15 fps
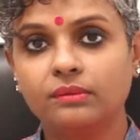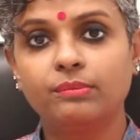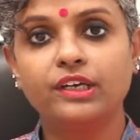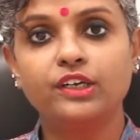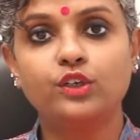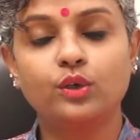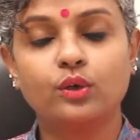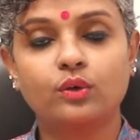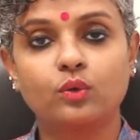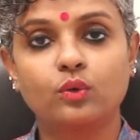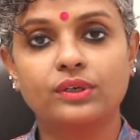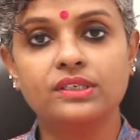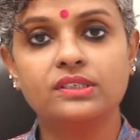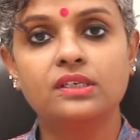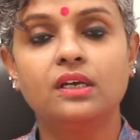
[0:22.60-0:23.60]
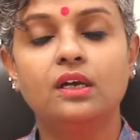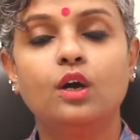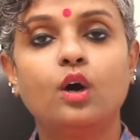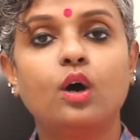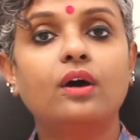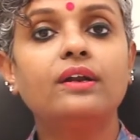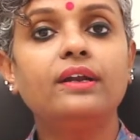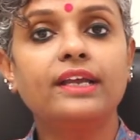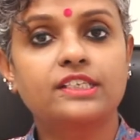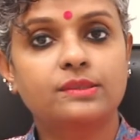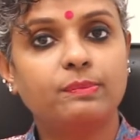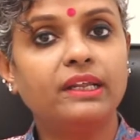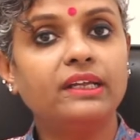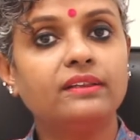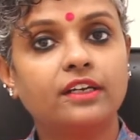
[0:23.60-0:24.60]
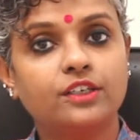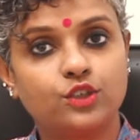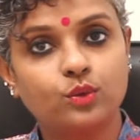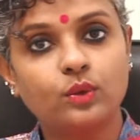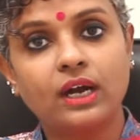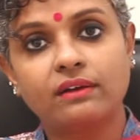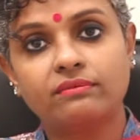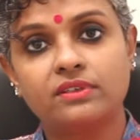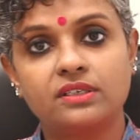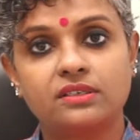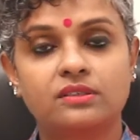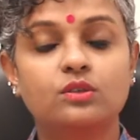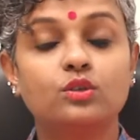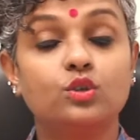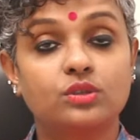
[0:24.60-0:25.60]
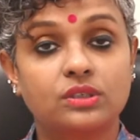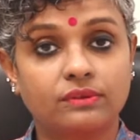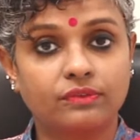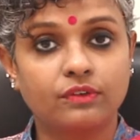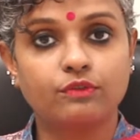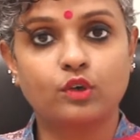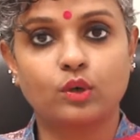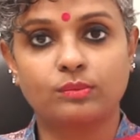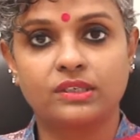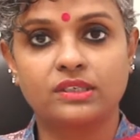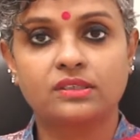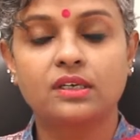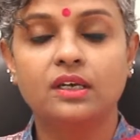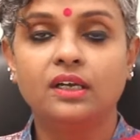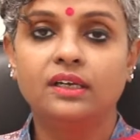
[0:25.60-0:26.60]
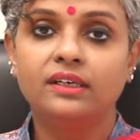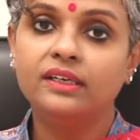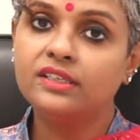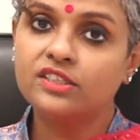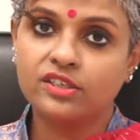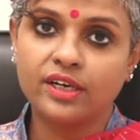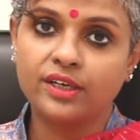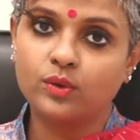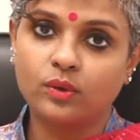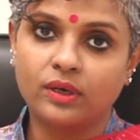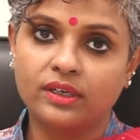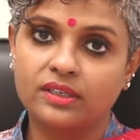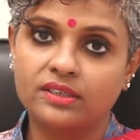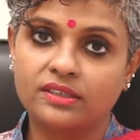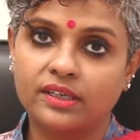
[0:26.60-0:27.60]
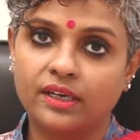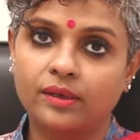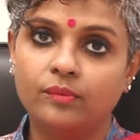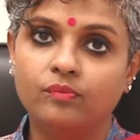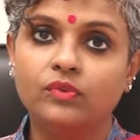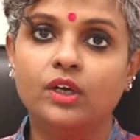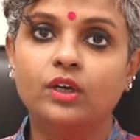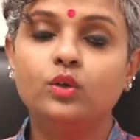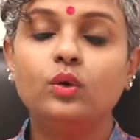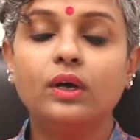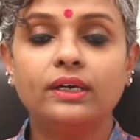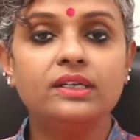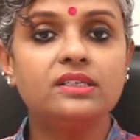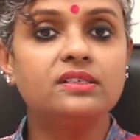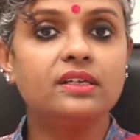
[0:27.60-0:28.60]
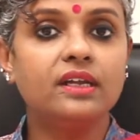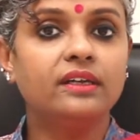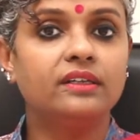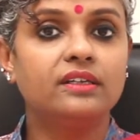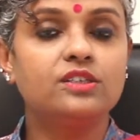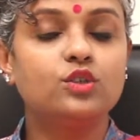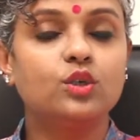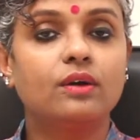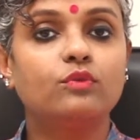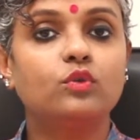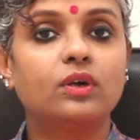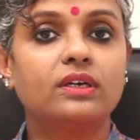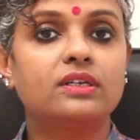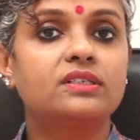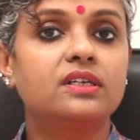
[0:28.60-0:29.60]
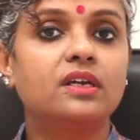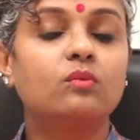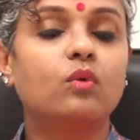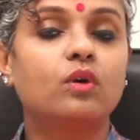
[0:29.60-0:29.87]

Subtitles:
bring to your notice or explain that you have this, you suffer from this. Let's try to understand. To understand this, you have to understand